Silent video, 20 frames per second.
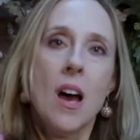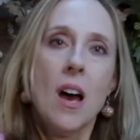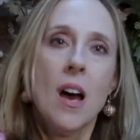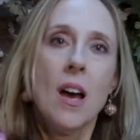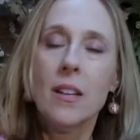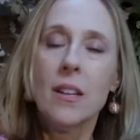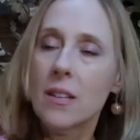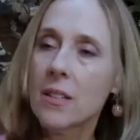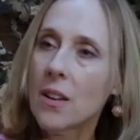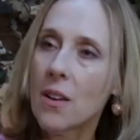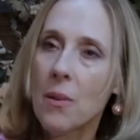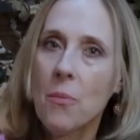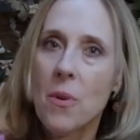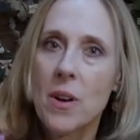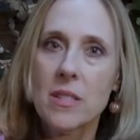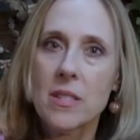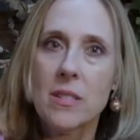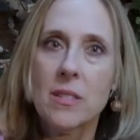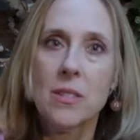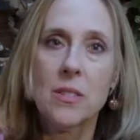don't know, I
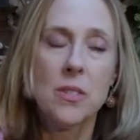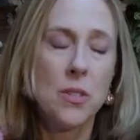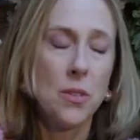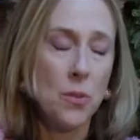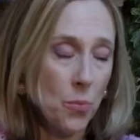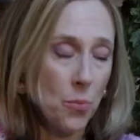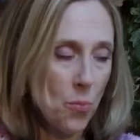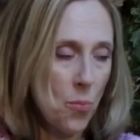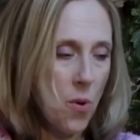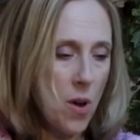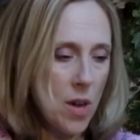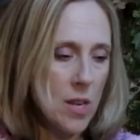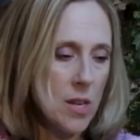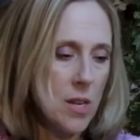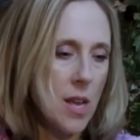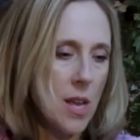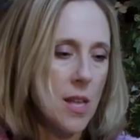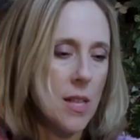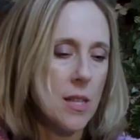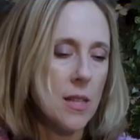wanted to do
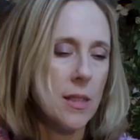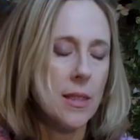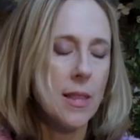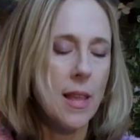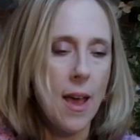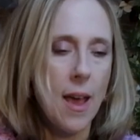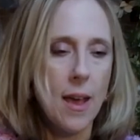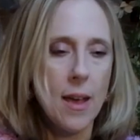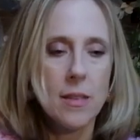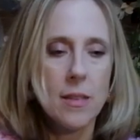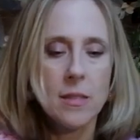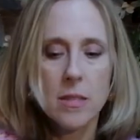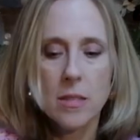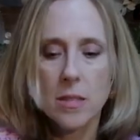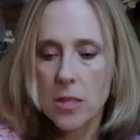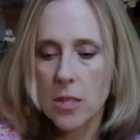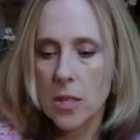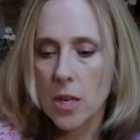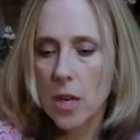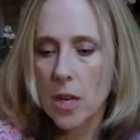one
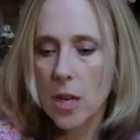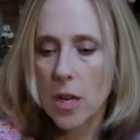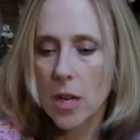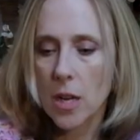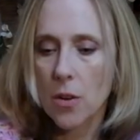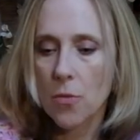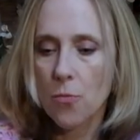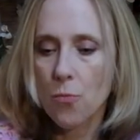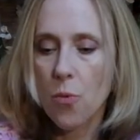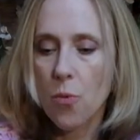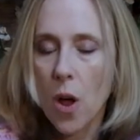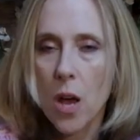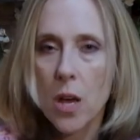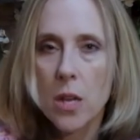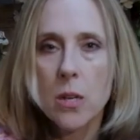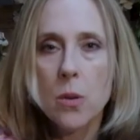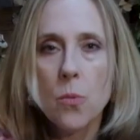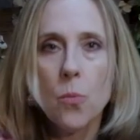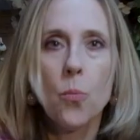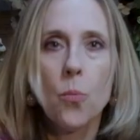last
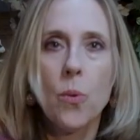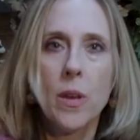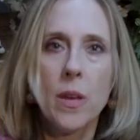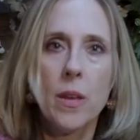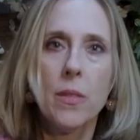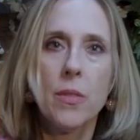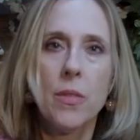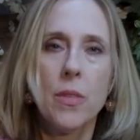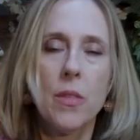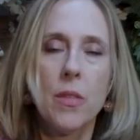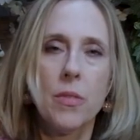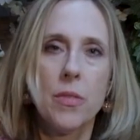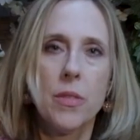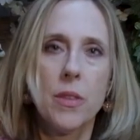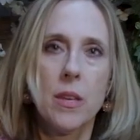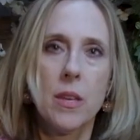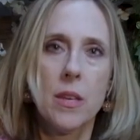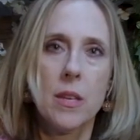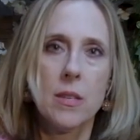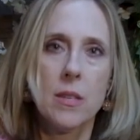run with
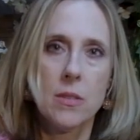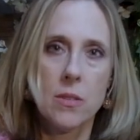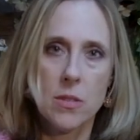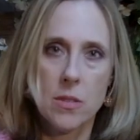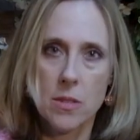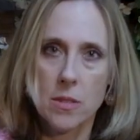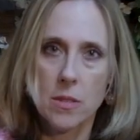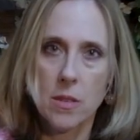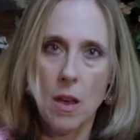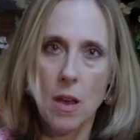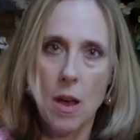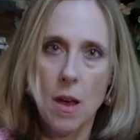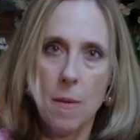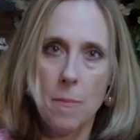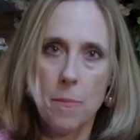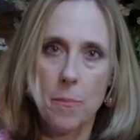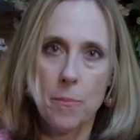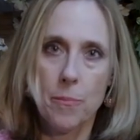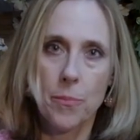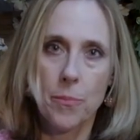these
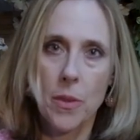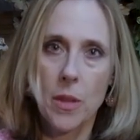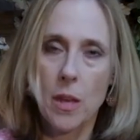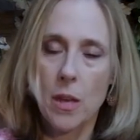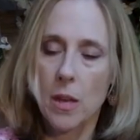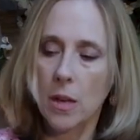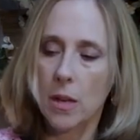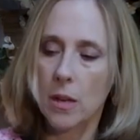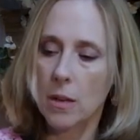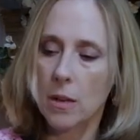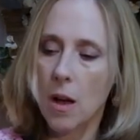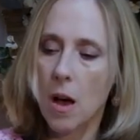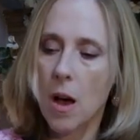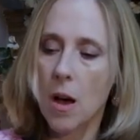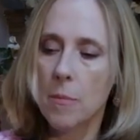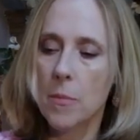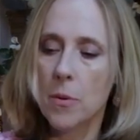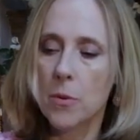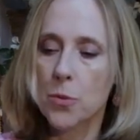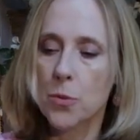
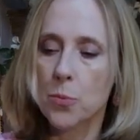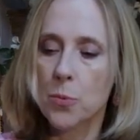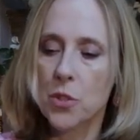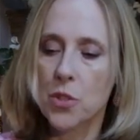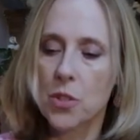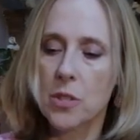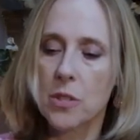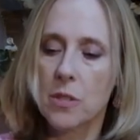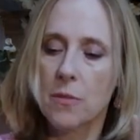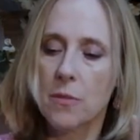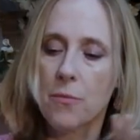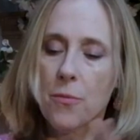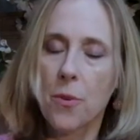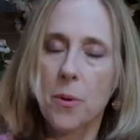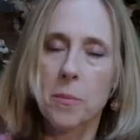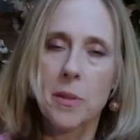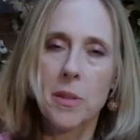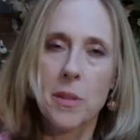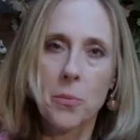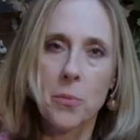combos, which is the
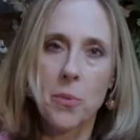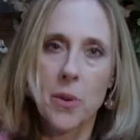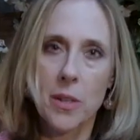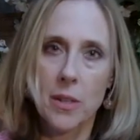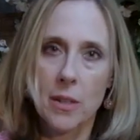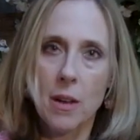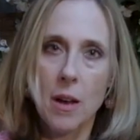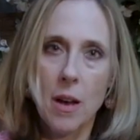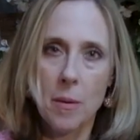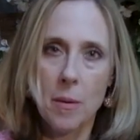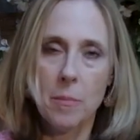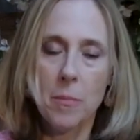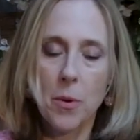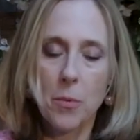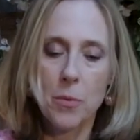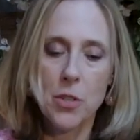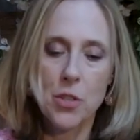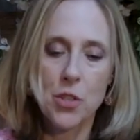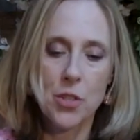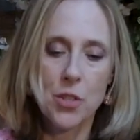Formula One combo,
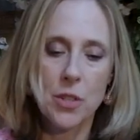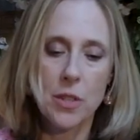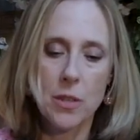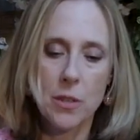which